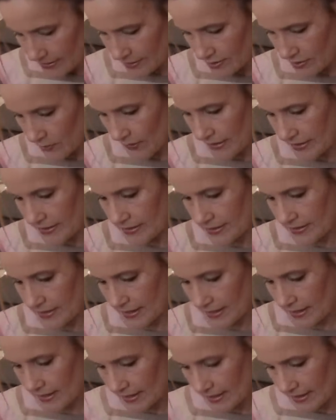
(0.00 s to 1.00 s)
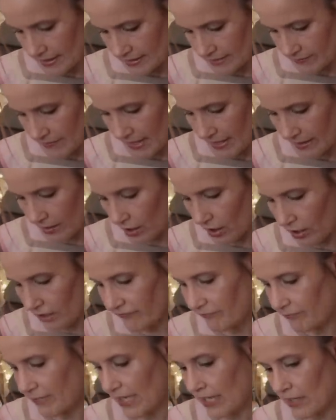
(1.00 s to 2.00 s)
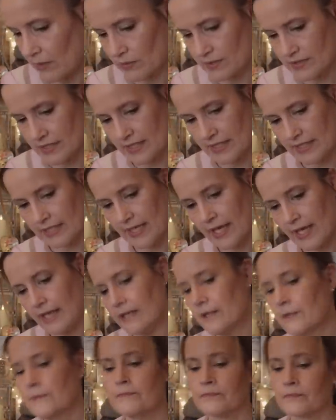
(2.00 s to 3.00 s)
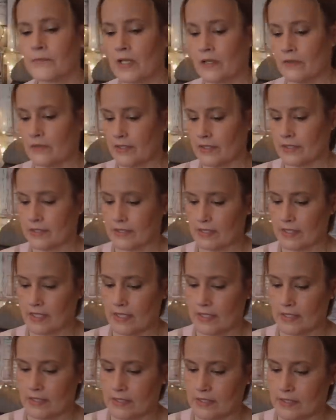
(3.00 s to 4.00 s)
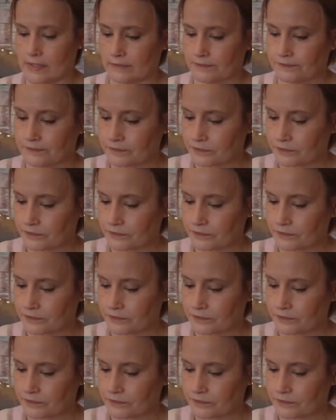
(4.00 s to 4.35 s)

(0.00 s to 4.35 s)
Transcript: and 20 is my olive blouse, and again this is